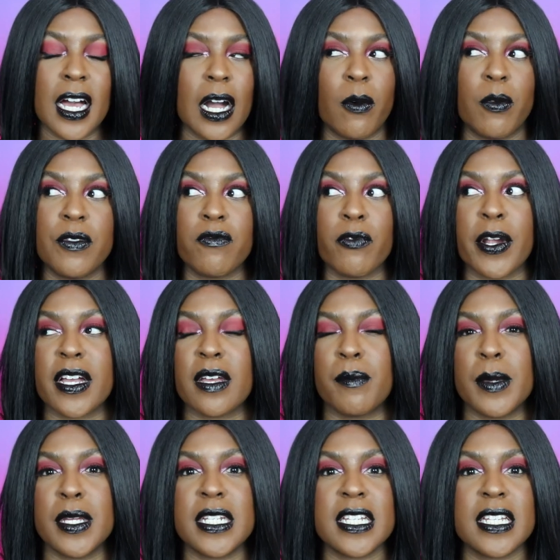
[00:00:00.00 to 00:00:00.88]
I wouldn't
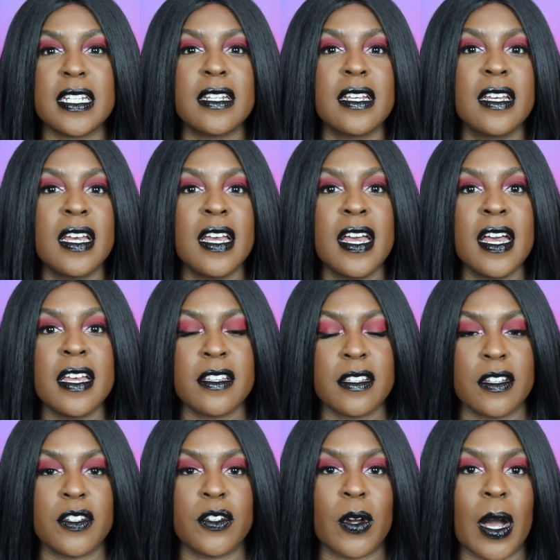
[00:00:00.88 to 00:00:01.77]
recommend it.
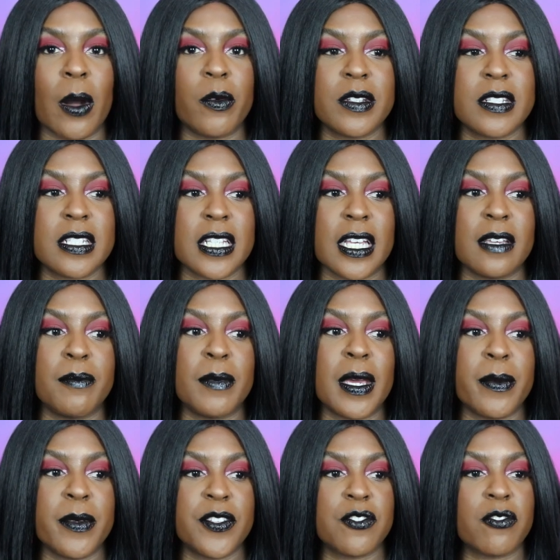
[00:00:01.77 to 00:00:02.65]
You know, I would say
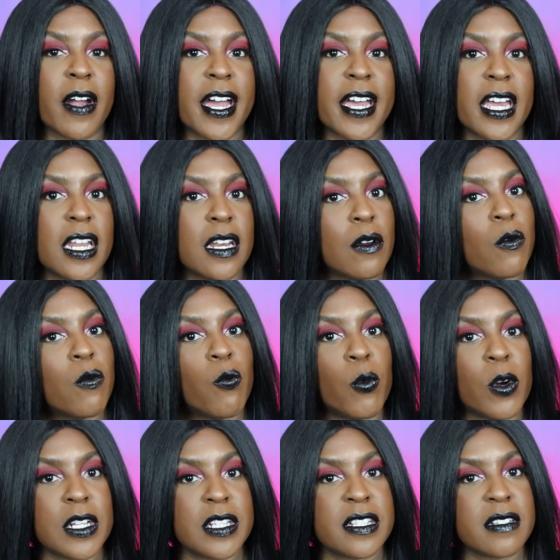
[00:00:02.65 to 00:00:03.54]
maybe try it
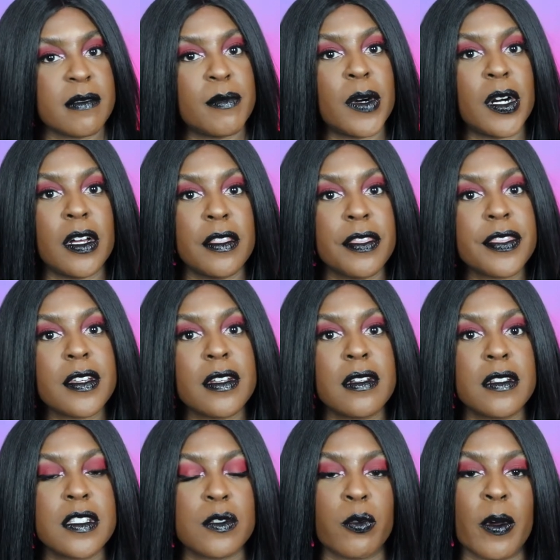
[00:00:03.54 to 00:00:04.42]
once a month,
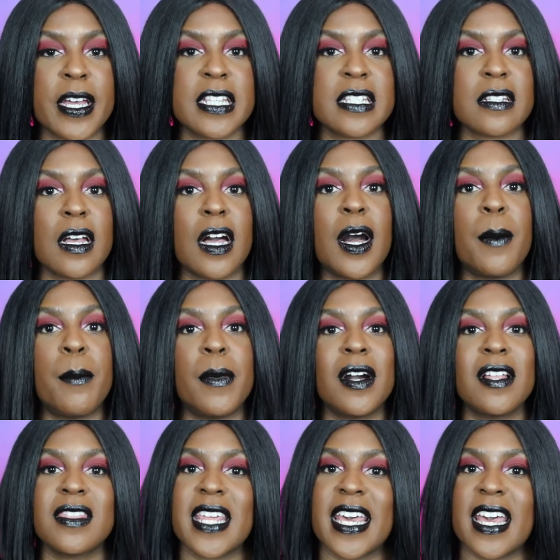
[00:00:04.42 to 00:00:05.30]
twice a
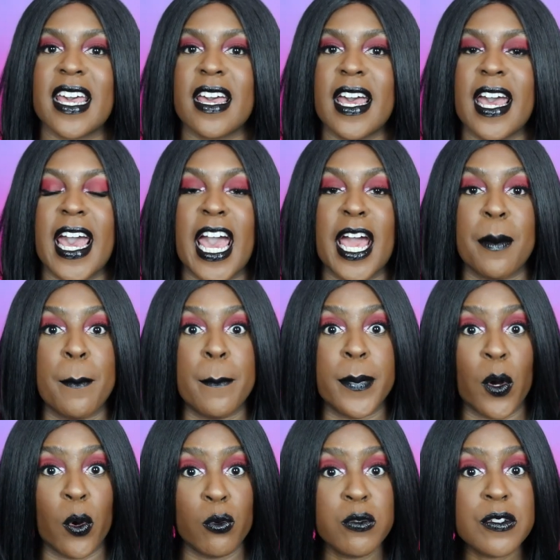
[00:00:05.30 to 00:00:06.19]
month at
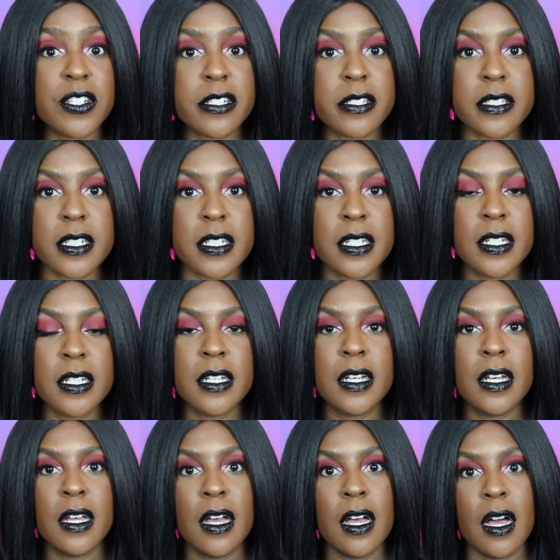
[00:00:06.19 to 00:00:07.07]
most,
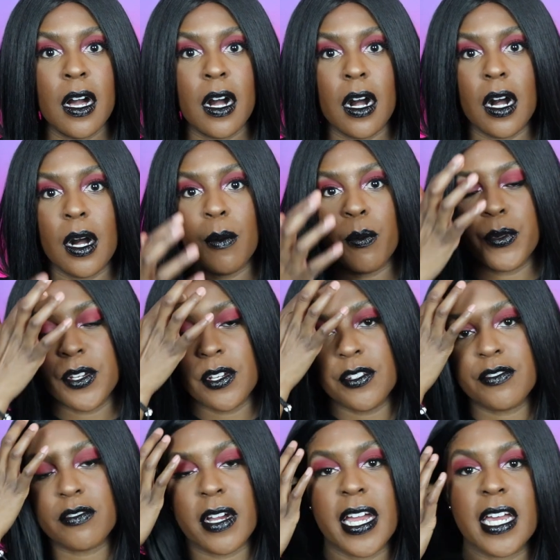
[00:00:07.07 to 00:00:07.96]
when
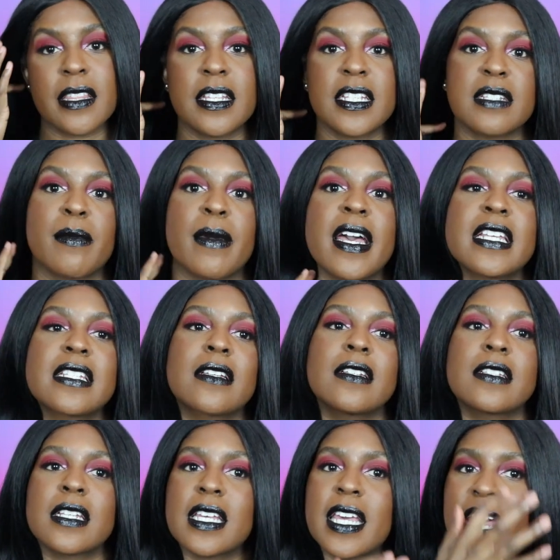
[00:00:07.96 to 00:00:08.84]
you're trying this mask,
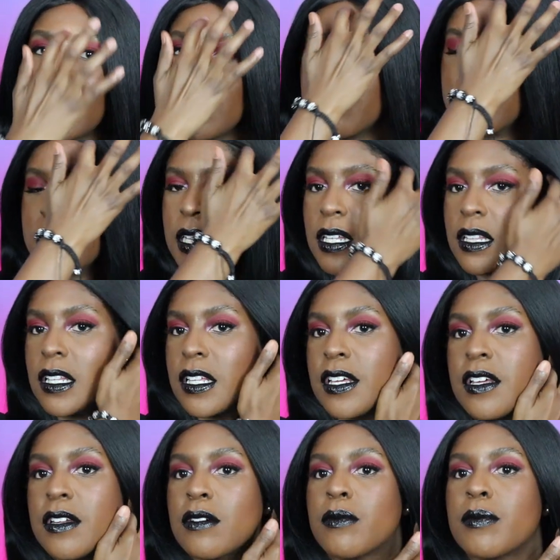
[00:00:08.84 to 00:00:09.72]
because it can be a
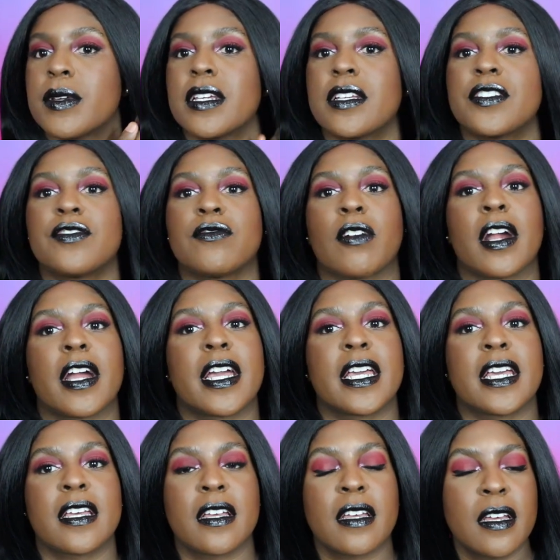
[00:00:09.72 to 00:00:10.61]
little bit
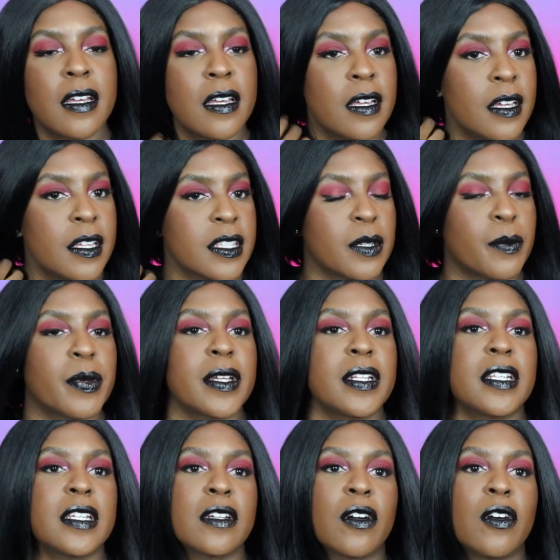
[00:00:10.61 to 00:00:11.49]
drying
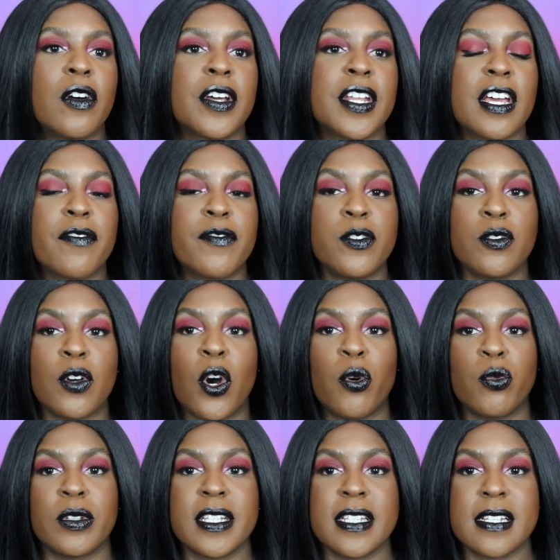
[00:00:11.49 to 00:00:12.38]
depending on if you
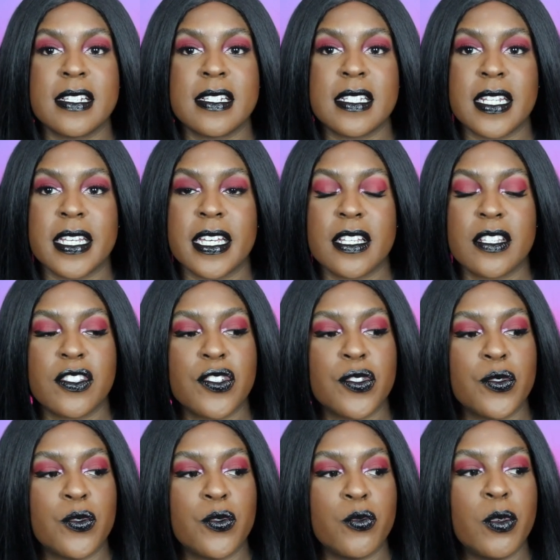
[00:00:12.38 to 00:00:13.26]
only stick
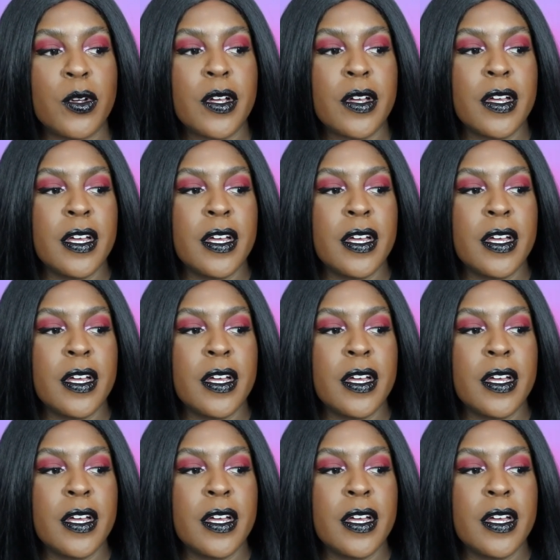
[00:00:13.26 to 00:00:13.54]
to